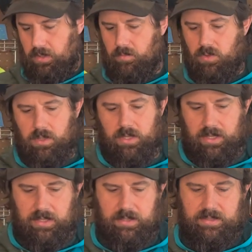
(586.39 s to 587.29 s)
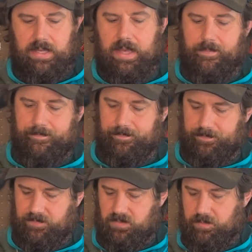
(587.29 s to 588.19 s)
more like in the top
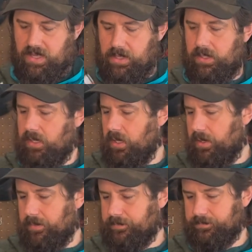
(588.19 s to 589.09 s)
pocket here.